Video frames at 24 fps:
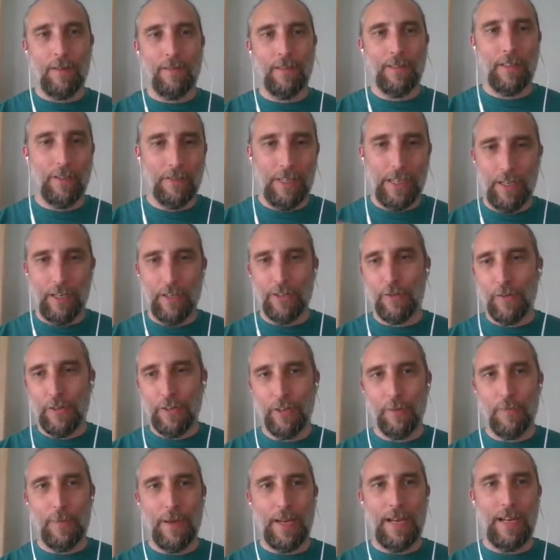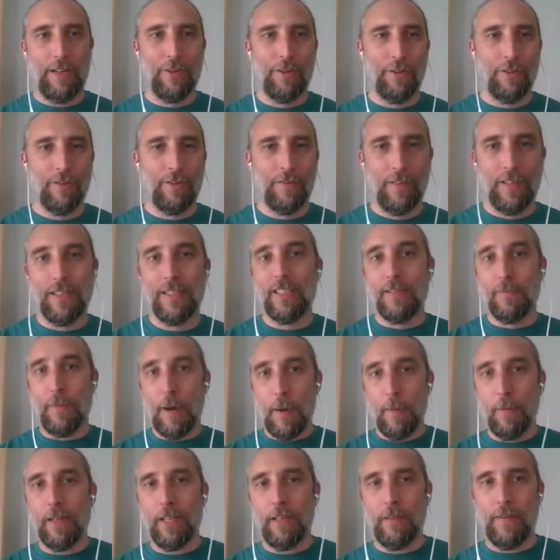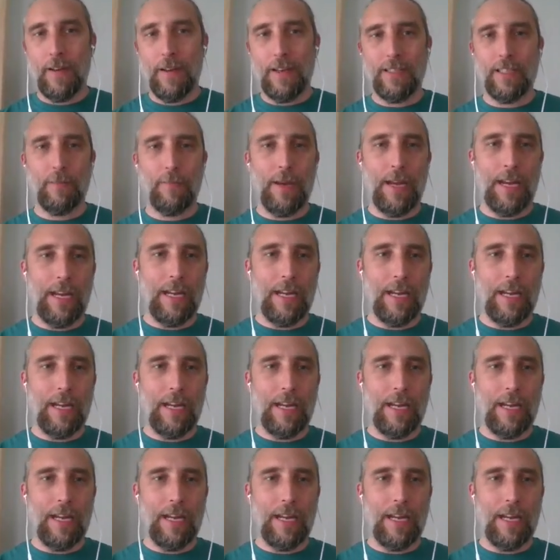and it'll take you straight to the page. This is a publicly facing